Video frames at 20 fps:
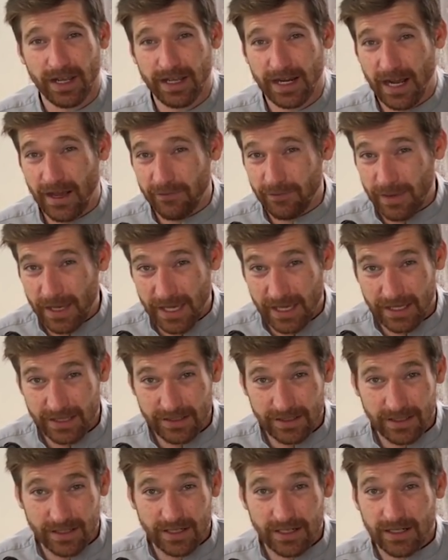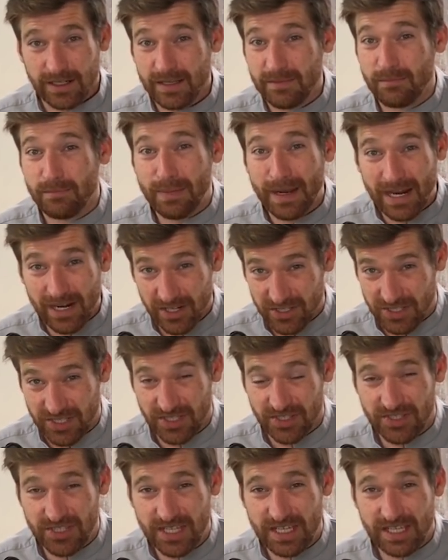and I've made
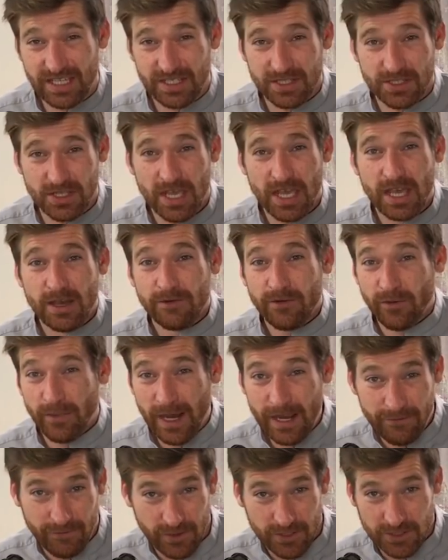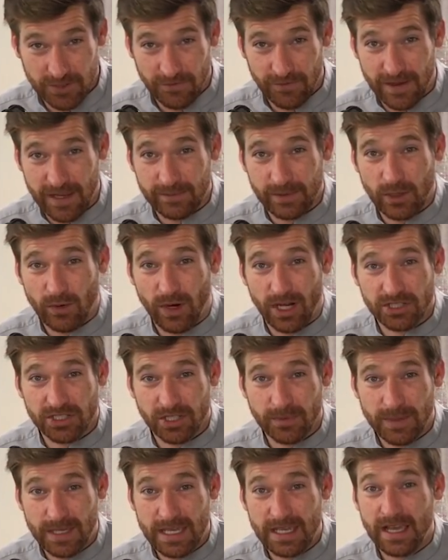embarrassing scenes for my friends and family
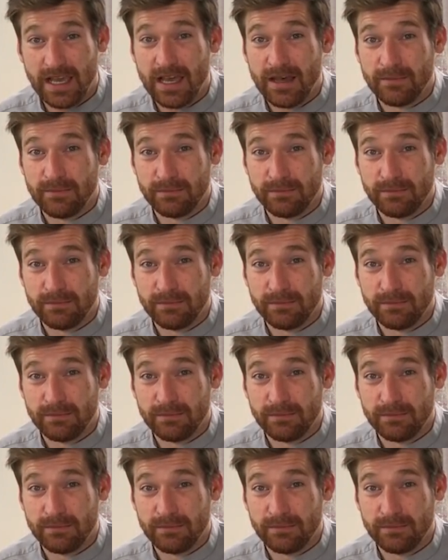watching me